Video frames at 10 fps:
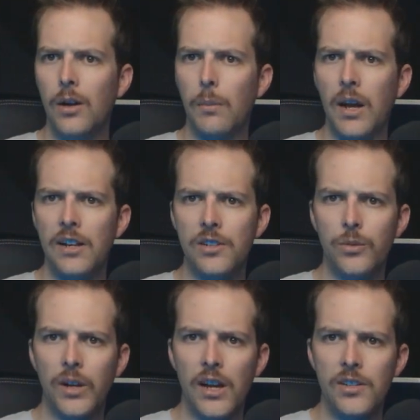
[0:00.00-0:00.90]
My
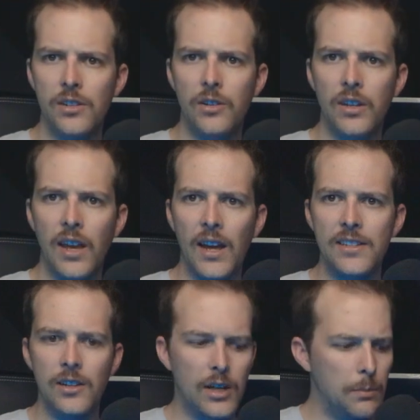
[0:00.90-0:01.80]
initial reaction, you can kind of
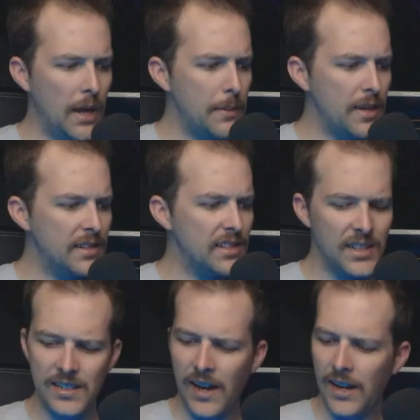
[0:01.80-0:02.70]
tell maybe
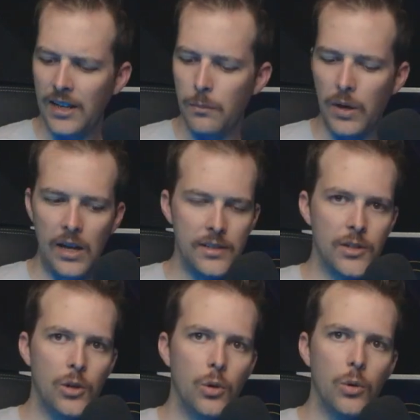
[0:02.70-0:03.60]
just a tiny bit.
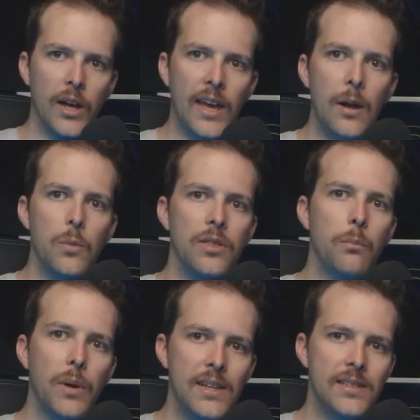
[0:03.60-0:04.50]
So again, with the
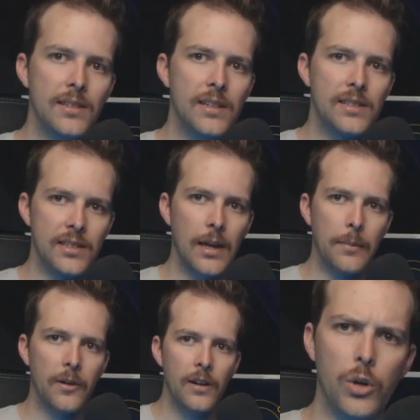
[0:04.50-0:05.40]
baselit
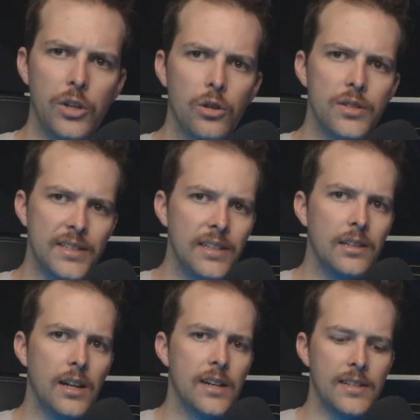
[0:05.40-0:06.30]
saber, what you'll see a
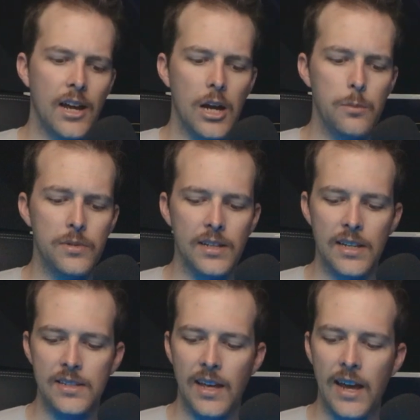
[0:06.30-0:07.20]
lot of times
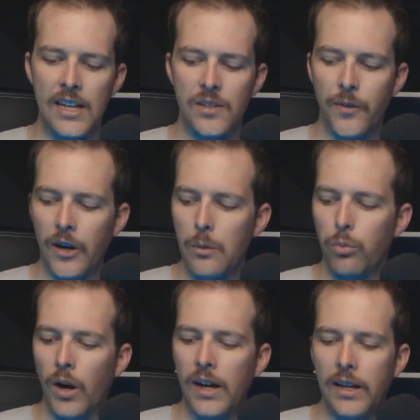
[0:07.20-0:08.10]
is that it's very
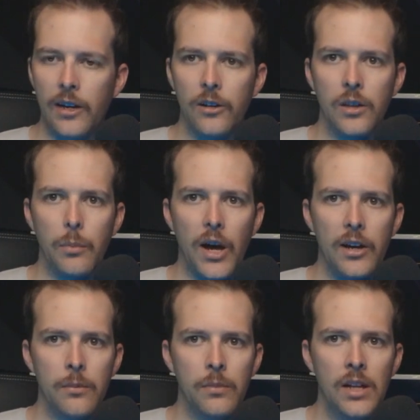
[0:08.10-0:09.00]
bright here at the
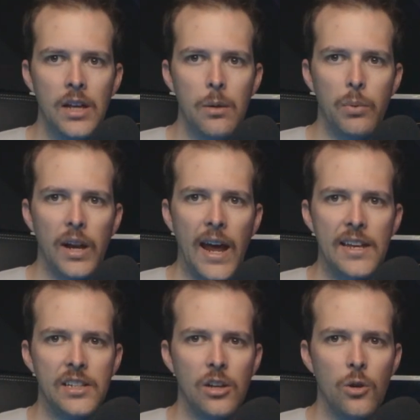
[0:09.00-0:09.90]
bottom, but
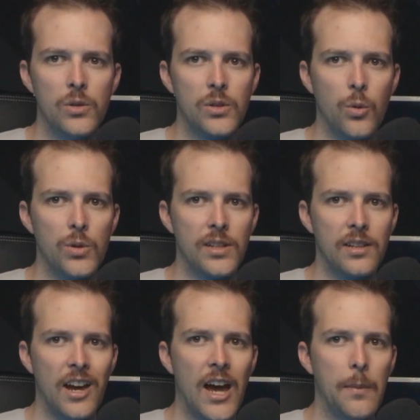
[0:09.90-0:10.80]
as it goes towards the
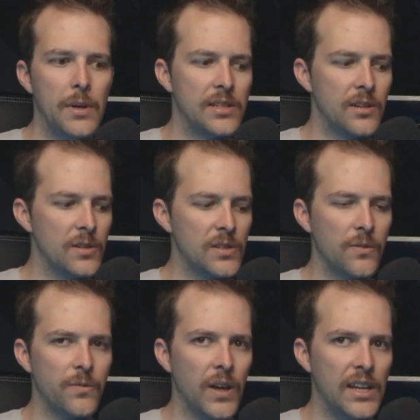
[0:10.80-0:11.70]
top, it starts to
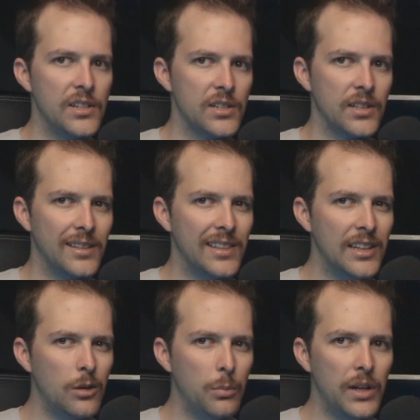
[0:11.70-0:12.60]
fade just a
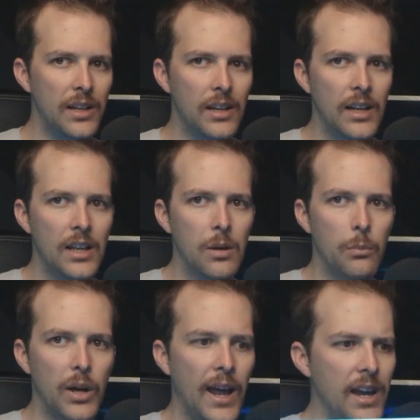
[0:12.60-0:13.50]
little bit.
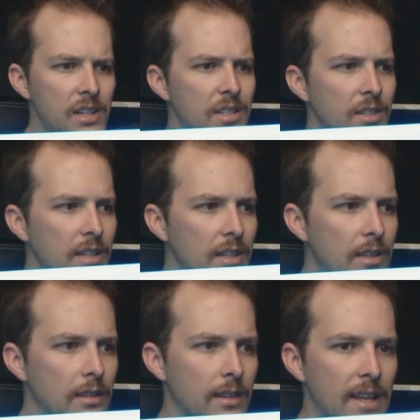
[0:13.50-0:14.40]
But actually,
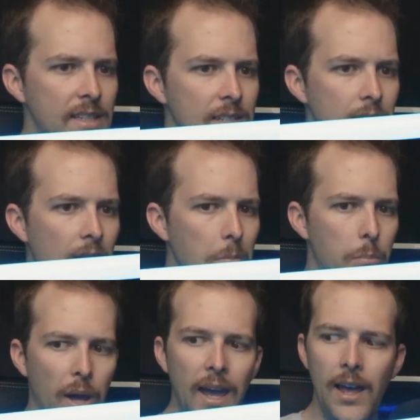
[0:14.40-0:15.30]
that's
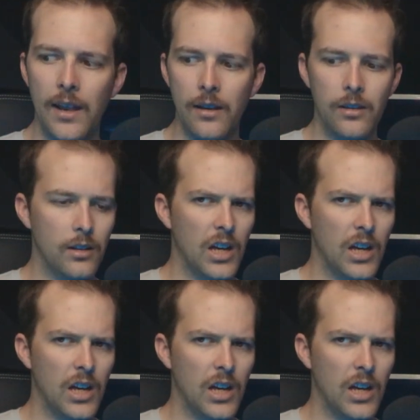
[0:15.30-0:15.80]
not bad